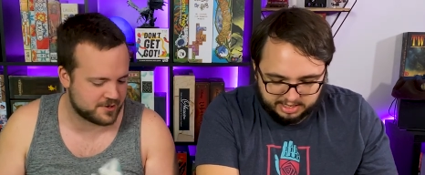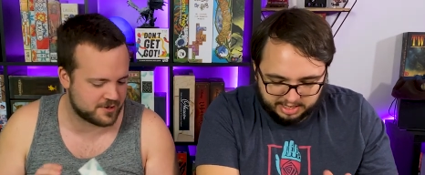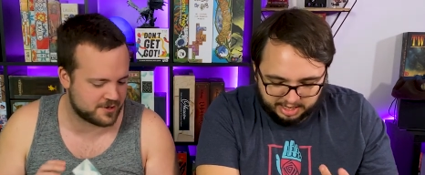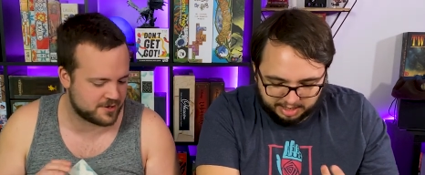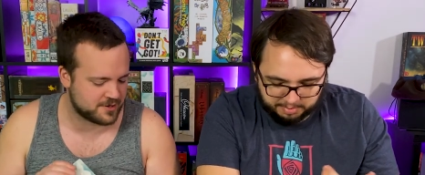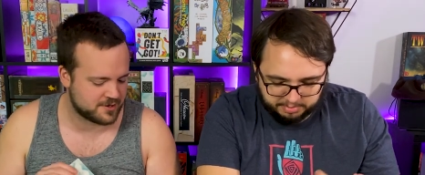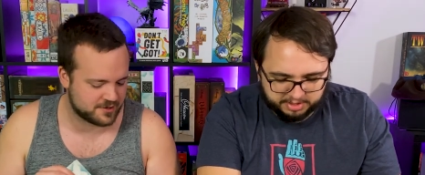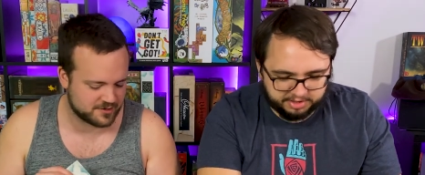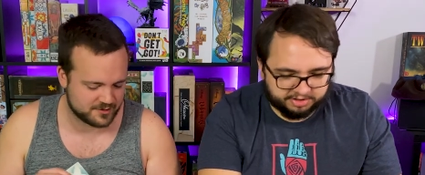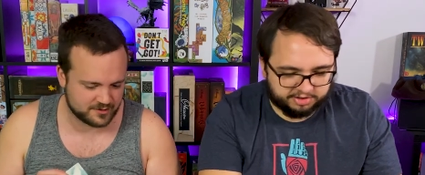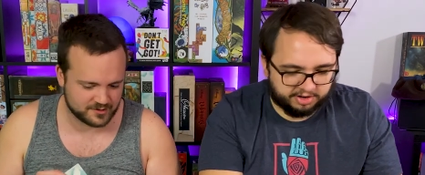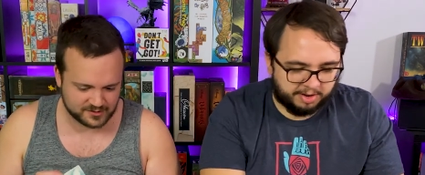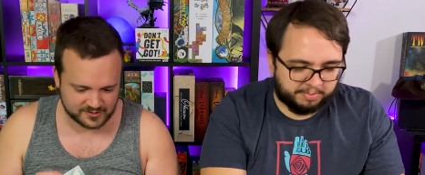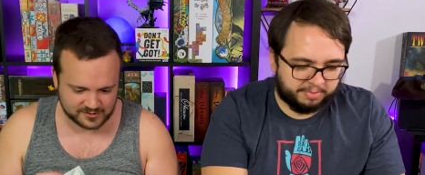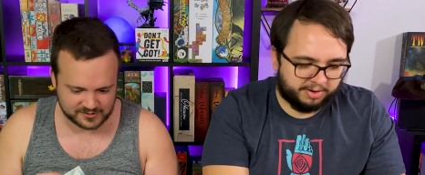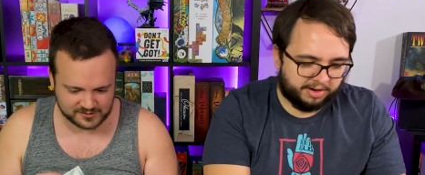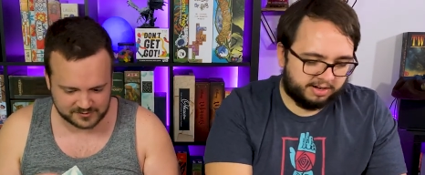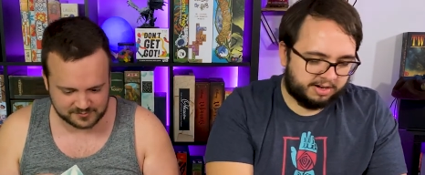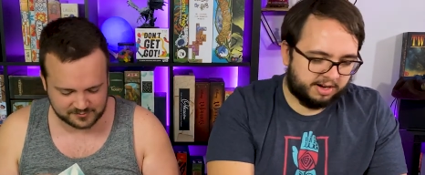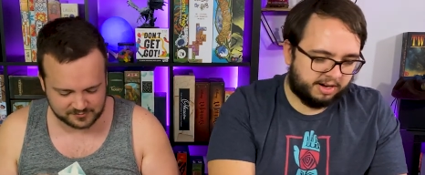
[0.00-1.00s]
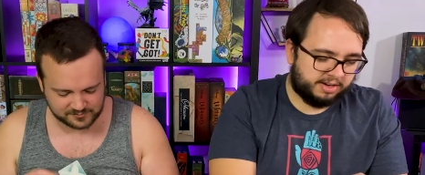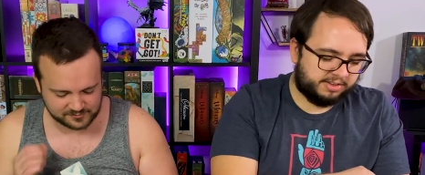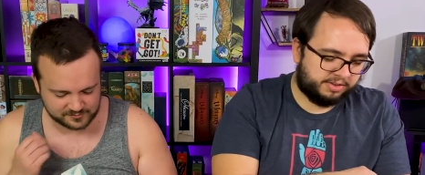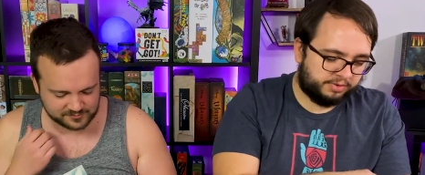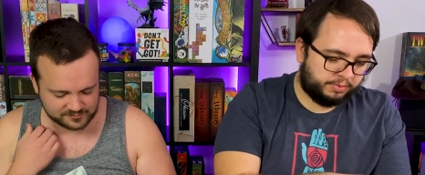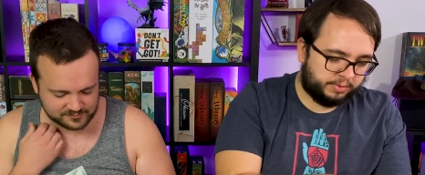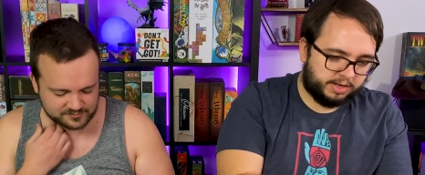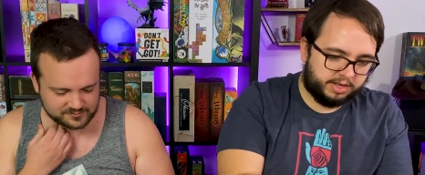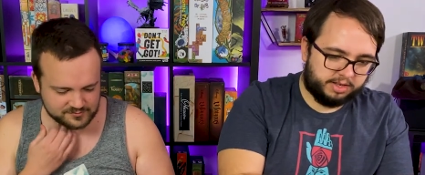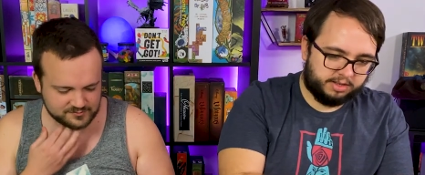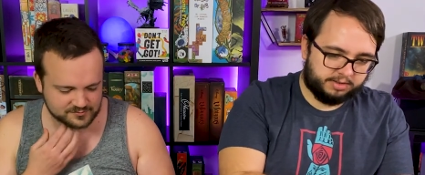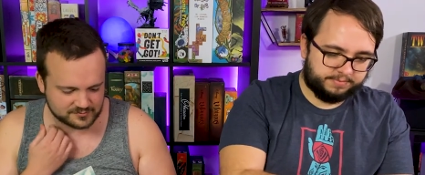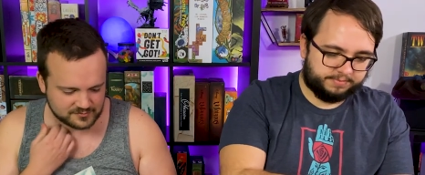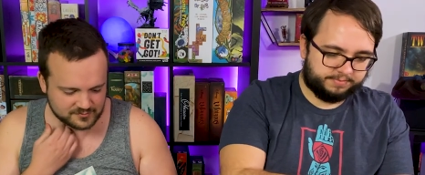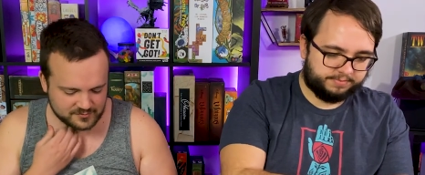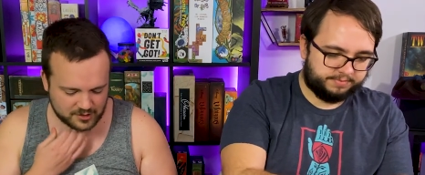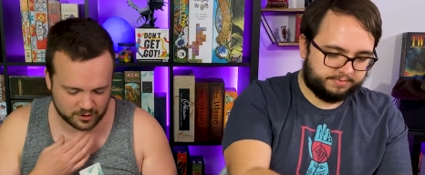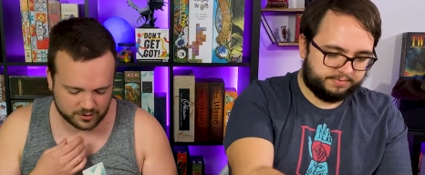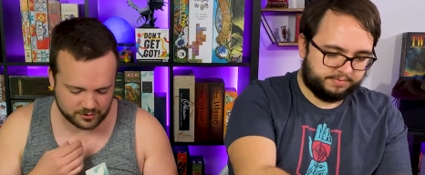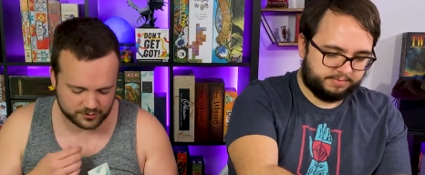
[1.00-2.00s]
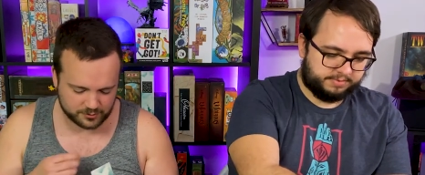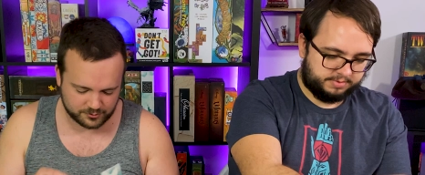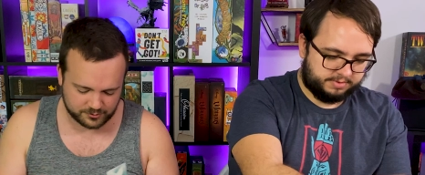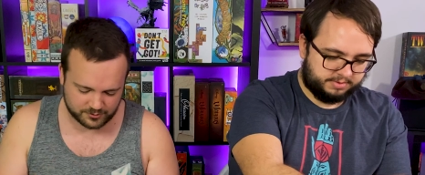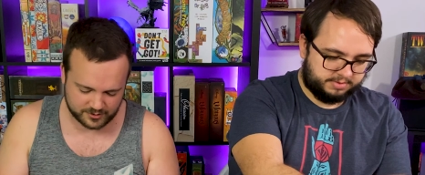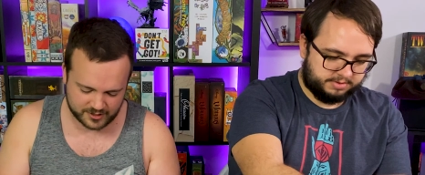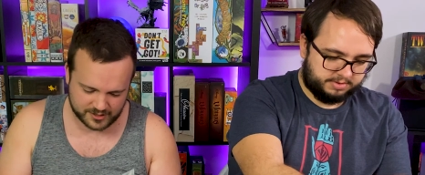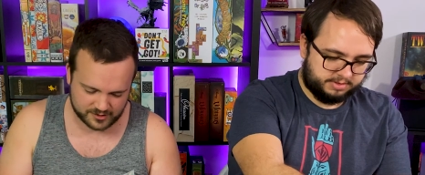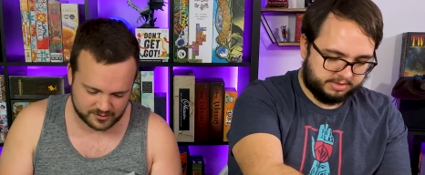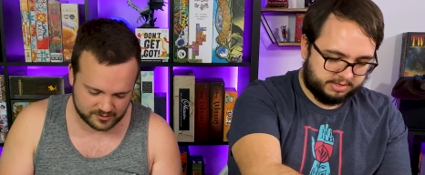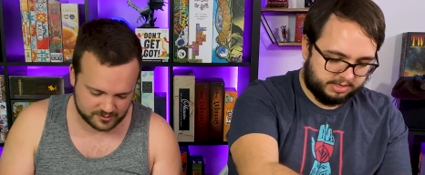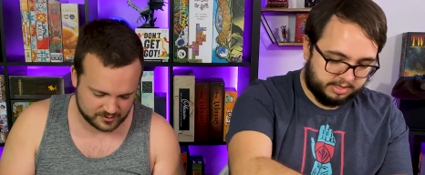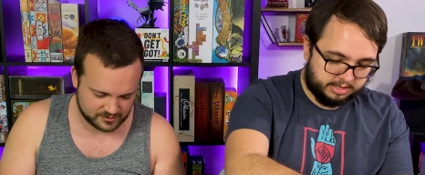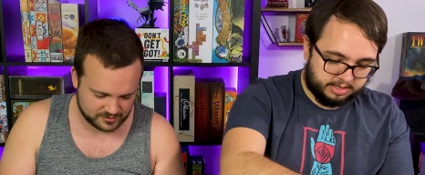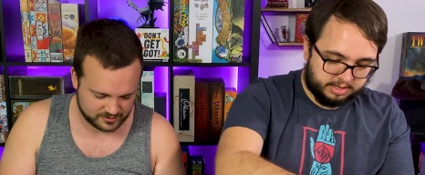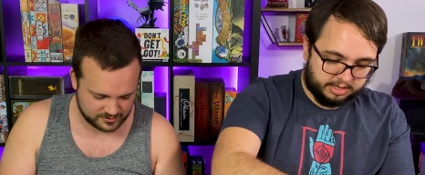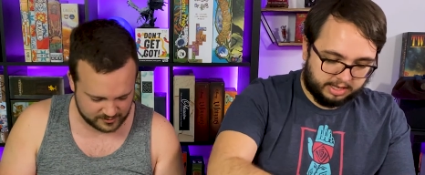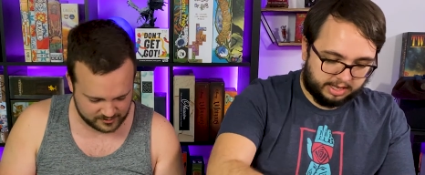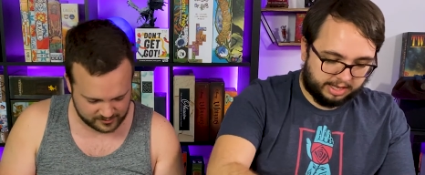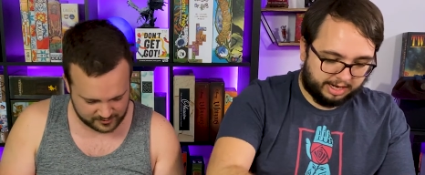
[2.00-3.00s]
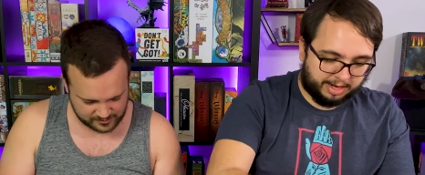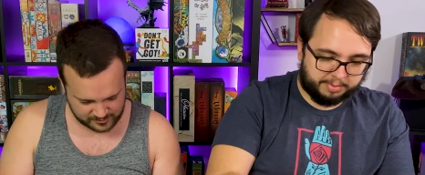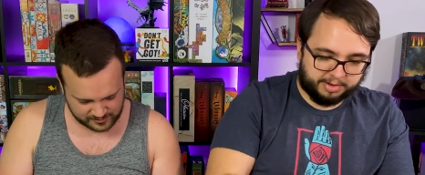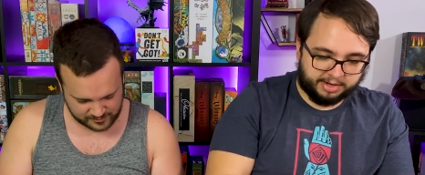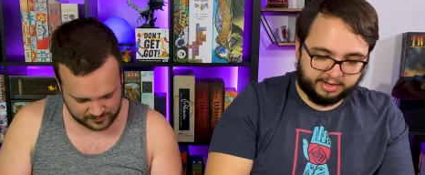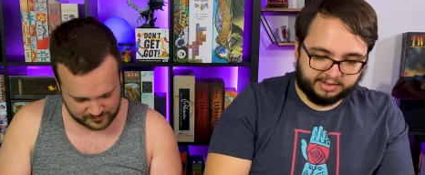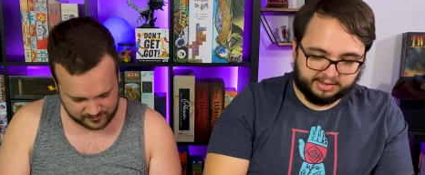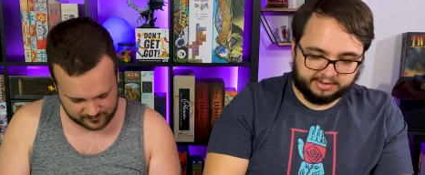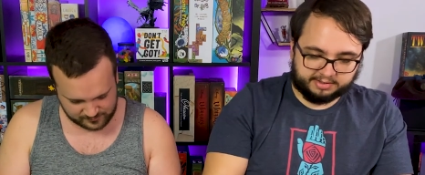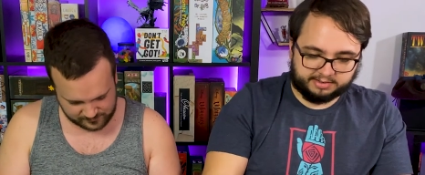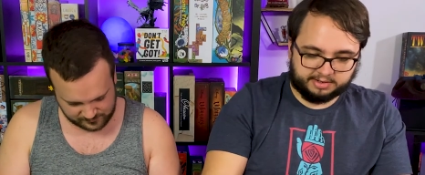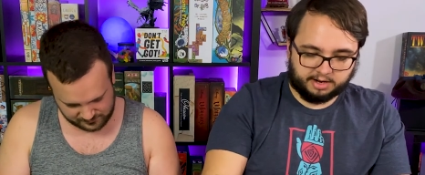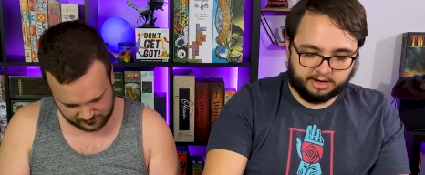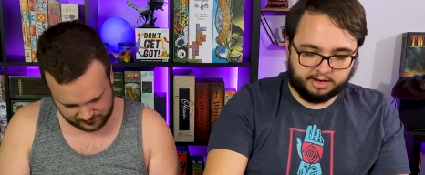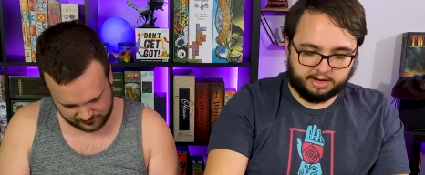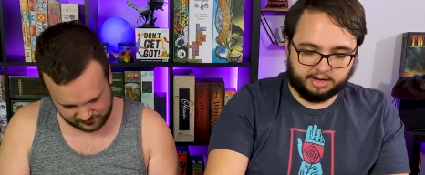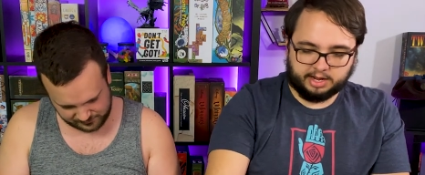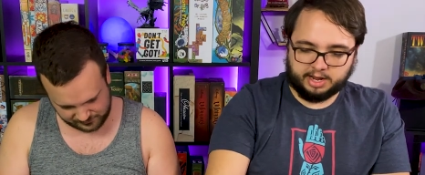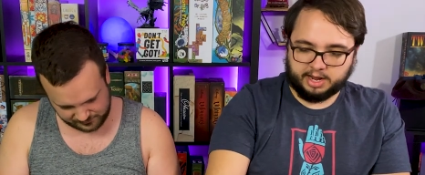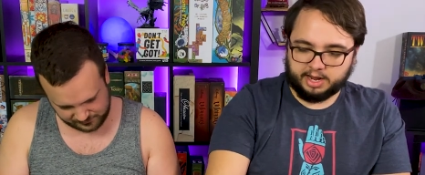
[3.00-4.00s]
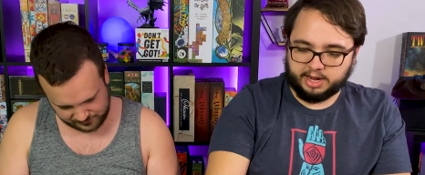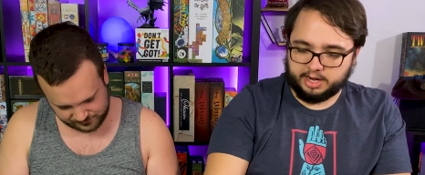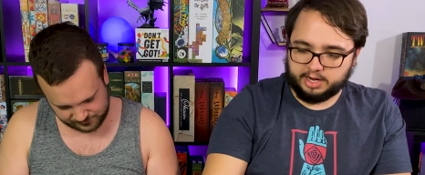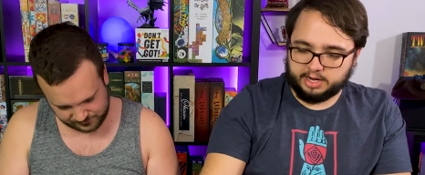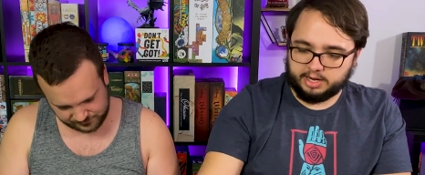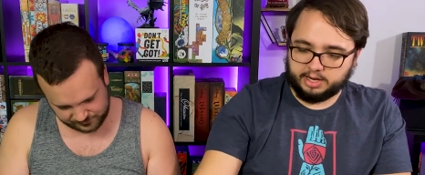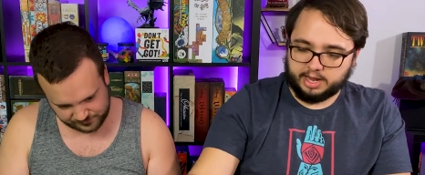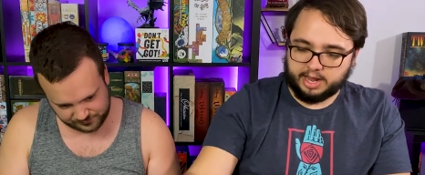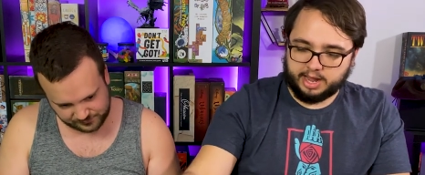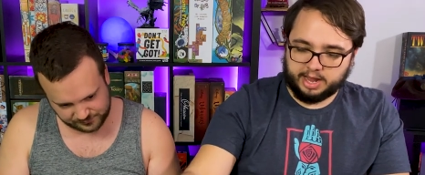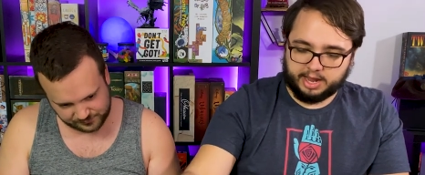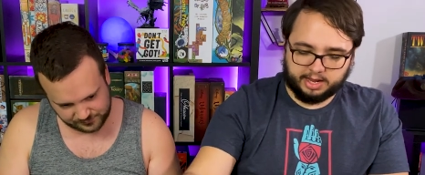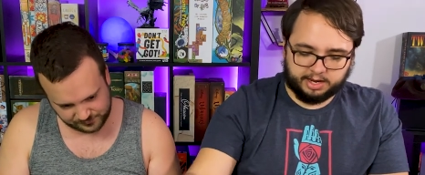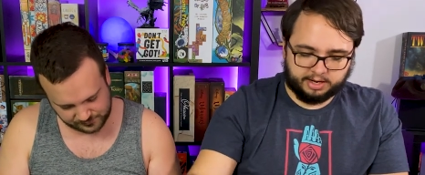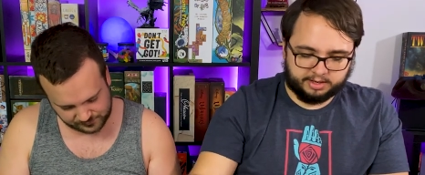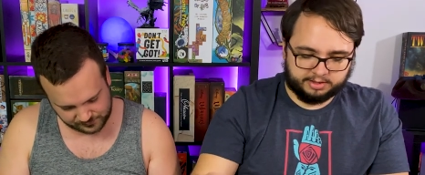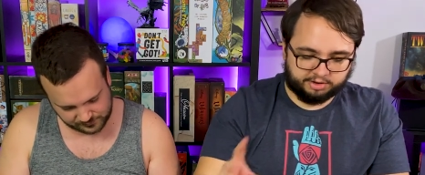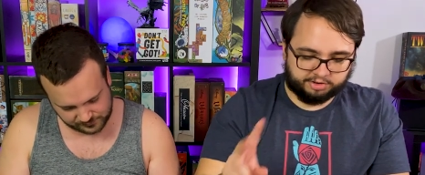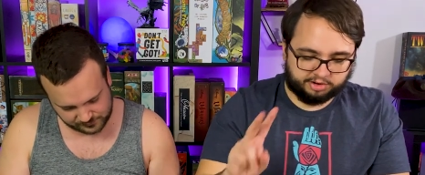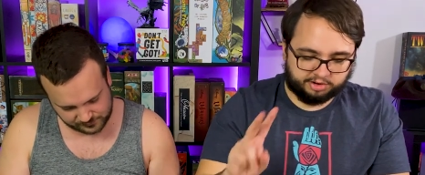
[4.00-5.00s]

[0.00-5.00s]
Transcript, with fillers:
Speaker 1: I'm gonna draw bird cards as well. Oh, don't do that. And I'm going to discard a mm. egg to